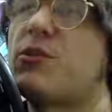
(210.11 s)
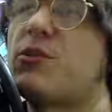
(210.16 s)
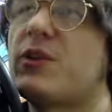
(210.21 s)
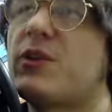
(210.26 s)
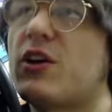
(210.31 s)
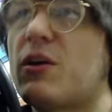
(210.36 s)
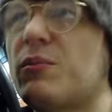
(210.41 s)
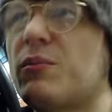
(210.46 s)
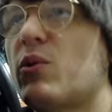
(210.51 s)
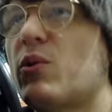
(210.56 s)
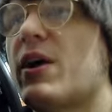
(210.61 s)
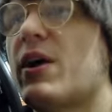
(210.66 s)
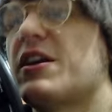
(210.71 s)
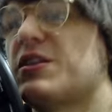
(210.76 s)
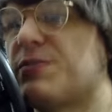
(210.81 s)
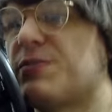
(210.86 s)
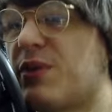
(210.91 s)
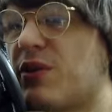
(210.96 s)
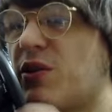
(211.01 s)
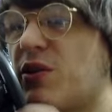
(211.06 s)
I know we got Blue
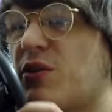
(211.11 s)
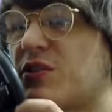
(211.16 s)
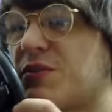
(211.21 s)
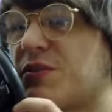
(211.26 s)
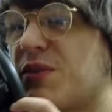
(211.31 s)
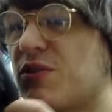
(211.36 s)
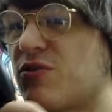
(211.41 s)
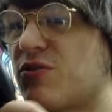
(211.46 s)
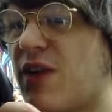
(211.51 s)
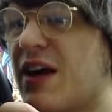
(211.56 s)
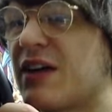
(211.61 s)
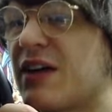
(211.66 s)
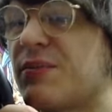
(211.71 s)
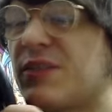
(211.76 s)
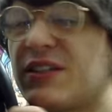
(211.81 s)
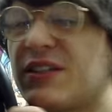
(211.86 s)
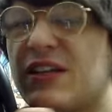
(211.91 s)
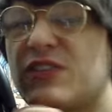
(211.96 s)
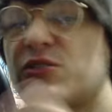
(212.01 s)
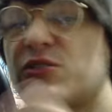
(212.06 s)
Eyes Spirit Ultimate Dragon,
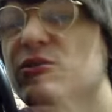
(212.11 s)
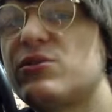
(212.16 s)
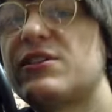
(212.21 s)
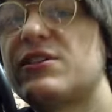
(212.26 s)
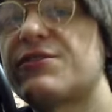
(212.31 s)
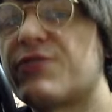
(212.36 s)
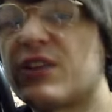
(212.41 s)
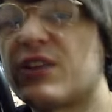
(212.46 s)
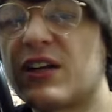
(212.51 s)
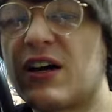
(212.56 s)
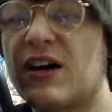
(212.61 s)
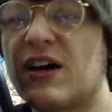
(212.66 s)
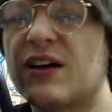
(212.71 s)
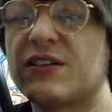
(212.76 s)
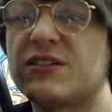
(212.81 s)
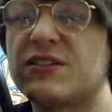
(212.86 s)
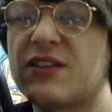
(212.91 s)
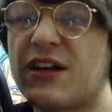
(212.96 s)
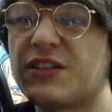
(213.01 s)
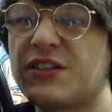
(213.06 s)
but they're two different
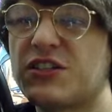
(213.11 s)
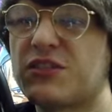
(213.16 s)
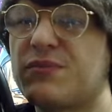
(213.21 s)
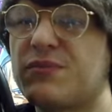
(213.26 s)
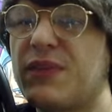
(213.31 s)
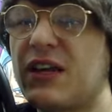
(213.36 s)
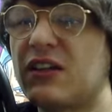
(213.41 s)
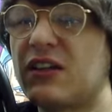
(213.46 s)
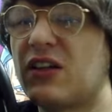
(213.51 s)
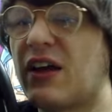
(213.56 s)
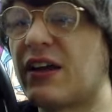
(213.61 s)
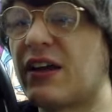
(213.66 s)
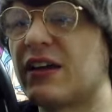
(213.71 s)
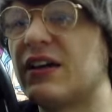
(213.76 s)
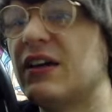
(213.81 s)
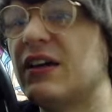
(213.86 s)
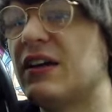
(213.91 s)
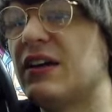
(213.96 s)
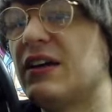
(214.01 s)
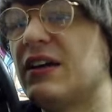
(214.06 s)
cards. I just mean, like,
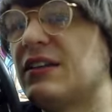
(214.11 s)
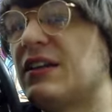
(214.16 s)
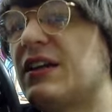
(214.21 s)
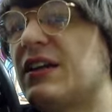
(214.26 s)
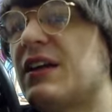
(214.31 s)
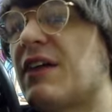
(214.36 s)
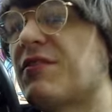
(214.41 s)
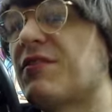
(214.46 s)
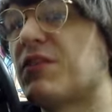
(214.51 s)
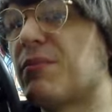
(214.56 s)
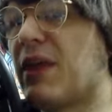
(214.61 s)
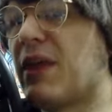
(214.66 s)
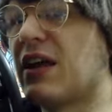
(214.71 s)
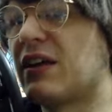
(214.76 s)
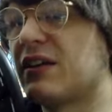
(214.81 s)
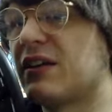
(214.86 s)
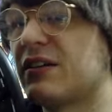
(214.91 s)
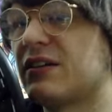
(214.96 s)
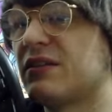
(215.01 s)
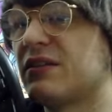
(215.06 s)
they didn't have to
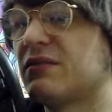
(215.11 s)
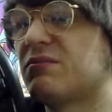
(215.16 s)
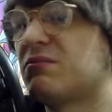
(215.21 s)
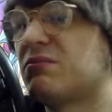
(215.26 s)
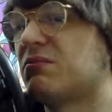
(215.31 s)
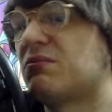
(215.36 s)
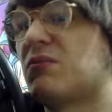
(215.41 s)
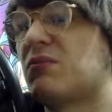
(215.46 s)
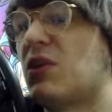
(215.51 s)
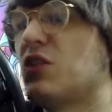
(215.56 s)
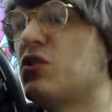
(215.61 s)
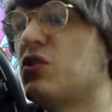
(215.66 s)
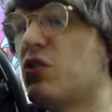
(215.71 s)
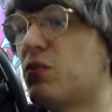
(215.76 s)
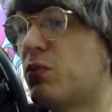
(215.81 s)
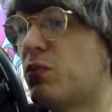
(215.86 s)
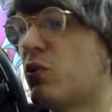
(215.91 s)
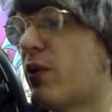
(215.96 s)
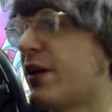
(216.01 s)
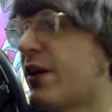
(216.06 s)
make a
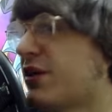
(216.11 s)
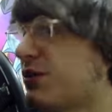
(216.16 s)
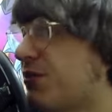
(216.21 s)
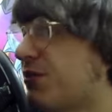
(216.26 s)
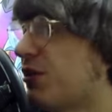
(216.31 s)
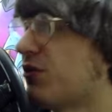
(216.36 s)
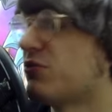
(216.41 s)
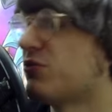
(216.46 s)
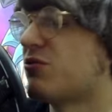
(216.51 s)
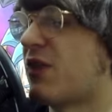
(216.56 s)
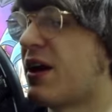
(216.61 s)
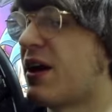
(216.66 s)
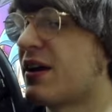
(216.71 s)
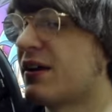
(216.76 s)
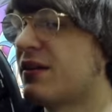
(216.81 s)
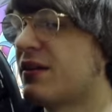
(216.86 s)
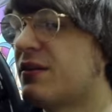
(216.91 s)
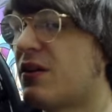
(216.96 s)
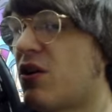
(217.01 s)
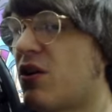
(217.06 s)
new Blue Eyes Spirit
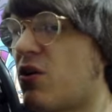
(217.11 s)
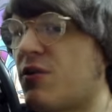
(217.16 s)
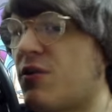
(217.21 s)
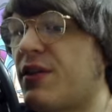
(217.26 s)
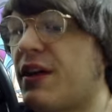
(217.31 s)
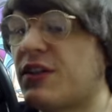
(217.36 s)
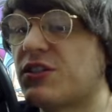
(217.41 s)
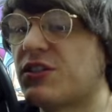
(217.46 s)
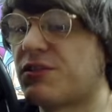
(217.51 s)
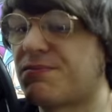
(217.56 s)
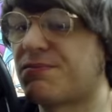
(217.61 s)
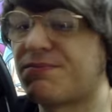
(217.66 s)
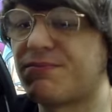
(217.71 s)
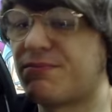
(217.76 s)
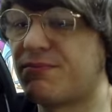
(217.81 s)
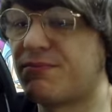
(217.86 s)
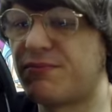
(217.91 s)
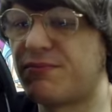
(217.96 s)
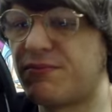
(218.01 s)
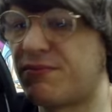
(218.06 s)
Dragon. No,
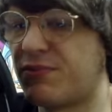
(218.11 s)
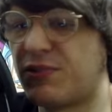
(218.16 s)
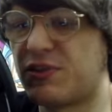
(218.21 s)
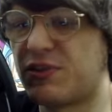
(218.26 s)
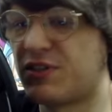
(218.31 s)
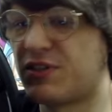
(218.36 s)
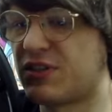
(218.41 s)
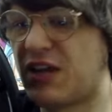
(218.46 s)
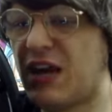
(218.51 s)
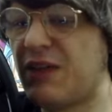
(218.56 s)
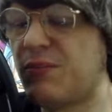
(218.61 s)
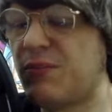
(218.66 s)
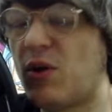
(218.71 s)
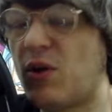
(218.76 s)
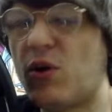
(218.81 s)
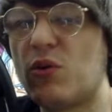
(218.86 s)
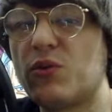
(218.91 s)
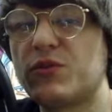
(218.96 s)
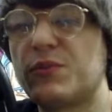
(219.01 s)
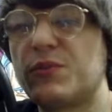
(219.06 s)
the same
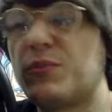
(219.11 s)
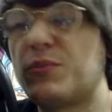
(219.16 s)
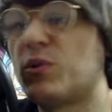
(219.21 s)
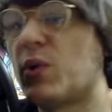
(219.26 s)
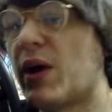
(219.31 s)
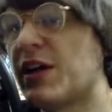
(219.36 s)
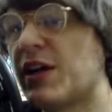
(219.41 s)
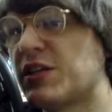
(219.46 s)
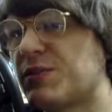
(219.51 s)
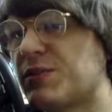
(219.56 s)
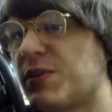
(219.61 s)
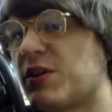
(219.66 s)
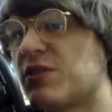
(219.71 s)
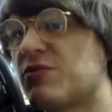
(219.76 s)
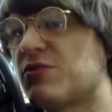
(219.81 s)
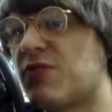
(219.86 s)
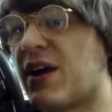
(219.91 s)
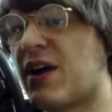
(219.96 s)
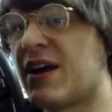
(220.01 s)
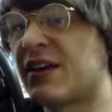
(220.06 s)
old Blue Eyes
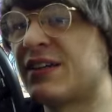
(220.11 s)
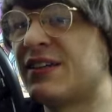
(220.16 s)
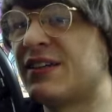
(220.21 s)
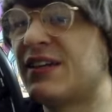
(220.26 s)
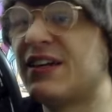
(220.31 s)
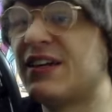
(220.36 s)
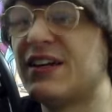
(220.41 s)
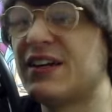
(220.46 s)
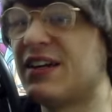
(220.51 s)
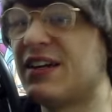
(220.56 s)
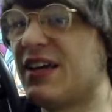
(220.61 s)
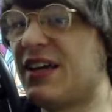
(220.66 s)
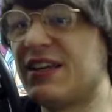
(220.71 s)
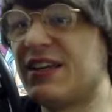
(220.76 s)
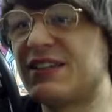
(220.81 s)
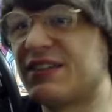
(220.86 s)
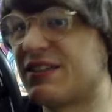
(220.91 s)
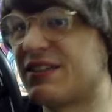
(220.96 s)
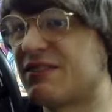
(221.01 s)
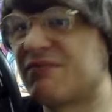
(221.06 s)
Spirit Dragon
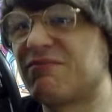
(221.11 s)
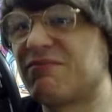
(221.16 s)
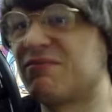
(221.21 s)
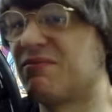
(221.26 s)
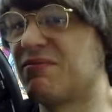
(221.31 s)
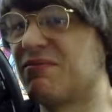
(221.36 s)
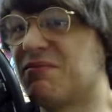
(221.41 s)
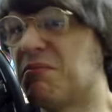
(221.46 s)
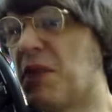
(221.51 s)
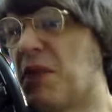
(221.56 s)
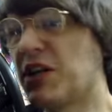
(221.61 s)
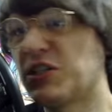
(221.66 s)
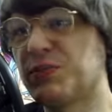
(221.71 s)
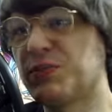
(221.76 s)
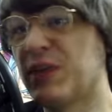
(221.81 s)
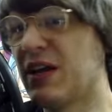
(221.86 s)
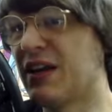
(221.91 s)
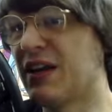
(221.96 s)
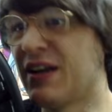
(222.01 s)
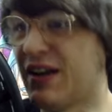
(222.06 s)
is
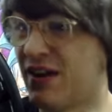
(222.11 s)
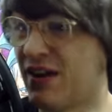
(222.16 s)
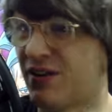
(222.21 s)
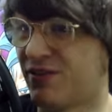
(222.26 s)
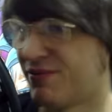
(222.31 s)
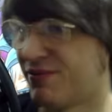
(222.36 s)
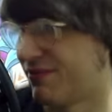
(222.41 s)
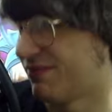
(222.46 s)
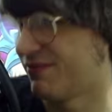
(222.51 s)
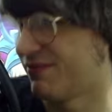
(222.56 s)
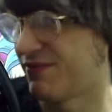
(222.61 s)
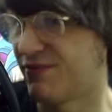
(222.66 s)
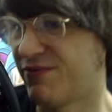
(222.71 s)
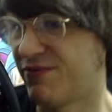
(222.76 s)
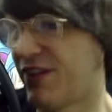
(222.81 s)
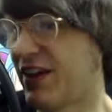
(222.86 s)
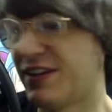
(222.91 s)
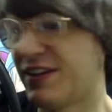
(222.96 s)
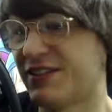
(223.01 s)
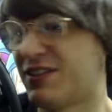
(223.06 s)
much better now,
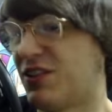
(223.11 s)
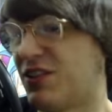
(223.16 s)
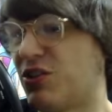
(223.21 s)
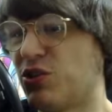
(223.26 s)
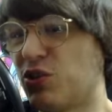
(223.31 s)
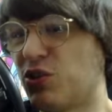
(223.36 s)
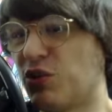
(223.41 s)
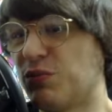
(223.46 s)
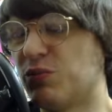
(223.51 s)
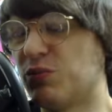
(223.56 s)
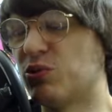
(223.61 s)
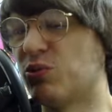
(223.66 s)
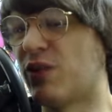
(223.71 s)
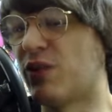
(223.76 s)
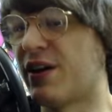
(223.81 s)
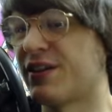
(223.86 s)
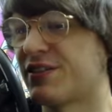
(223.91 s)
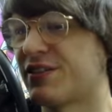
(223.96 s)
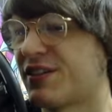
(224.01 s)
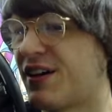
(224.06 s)
thanks to the new Blue
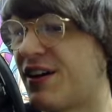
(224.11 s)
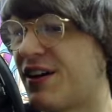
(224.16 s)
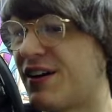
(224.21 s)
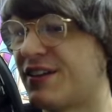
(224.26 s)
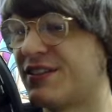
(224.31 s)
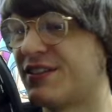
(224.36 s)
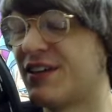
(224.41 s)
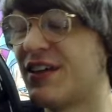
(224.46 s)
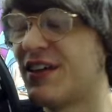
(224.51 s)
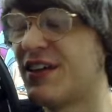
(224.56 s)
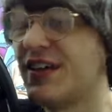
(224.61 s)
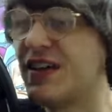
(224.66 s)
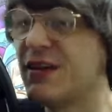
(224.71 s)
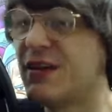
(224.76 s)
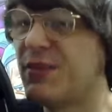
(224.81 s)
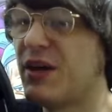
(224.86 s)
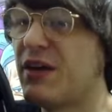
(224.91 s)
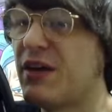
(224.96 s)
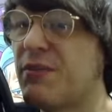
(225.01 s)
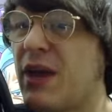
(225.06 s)
Eyes cards.
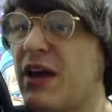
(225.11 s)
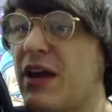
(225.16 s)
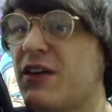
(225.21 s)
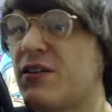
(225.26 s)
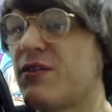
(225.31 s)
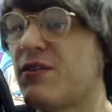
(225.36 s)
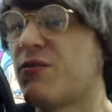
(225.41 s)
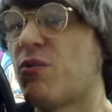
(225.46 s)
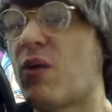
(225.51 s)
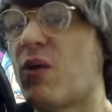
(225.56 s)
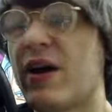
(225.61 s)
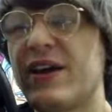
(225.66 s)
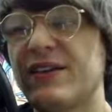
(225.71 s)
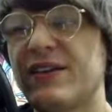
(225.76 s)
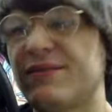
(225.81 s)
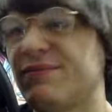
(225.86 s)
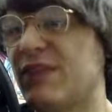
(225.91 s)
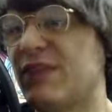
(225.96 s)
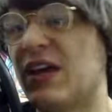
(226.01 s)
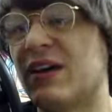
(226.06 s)
But yeah, Maiden of
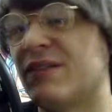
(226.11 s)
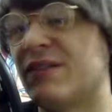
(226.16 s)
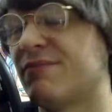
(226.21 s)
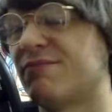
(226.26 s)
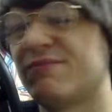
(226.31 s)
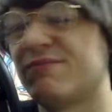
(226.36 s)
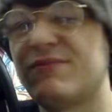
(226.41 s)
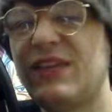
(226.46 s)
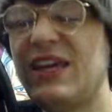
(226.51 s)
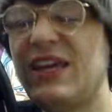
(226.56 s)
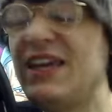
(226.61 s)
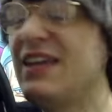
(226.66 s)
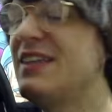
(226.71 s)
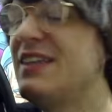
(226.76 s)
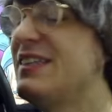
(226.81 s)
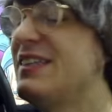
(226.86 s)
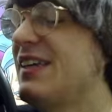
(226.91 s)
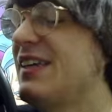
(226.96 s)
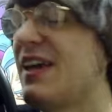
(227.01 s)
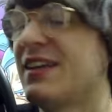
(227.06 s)
White, yeah,
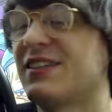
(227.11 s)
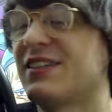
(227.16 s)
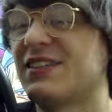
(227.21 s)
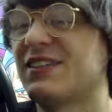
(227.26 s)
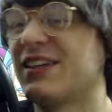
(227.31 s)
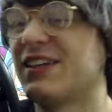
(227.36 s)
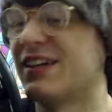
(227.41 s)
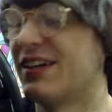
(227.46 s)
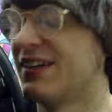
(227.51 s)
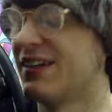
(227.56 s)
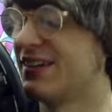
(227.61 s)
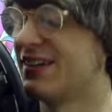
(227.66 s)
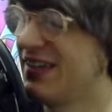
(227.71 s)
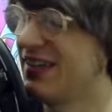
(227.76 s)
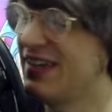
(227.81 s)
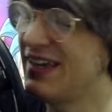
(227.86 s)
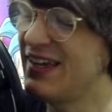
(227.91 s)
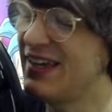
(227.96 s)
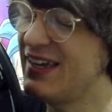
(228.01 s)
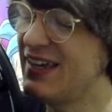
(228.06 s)
easy S tier.
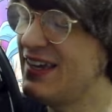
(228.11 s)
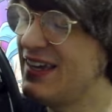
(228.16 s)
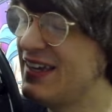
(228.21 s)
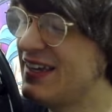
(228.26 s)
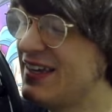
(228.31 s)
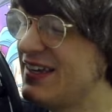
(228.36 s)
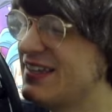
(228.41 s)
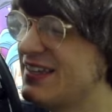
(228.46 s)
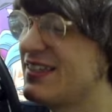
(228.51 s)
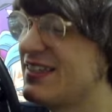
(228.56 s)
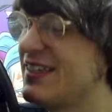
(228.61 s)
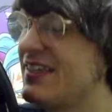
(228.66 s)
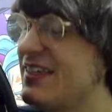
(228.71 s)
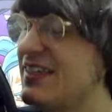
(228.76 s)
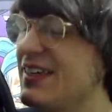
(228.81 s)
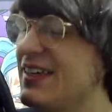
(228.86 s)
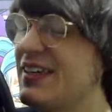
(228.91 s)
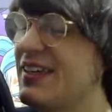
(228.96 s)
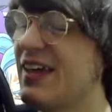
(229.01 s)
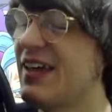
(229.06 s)

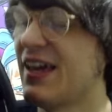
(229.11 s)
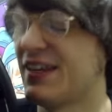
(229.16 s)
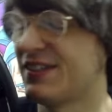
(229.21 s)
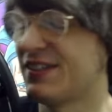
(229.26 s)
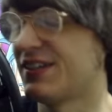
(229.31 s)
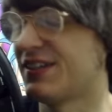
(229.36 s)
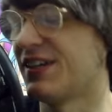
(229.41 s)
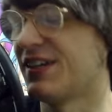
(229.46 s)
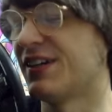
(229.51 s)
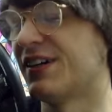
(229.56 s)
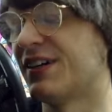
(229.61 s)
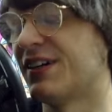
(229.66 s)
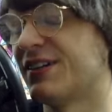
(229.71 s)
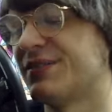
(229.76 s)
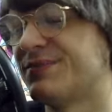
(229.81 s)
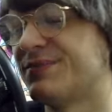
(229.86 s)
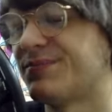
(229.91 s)
Easy S tier.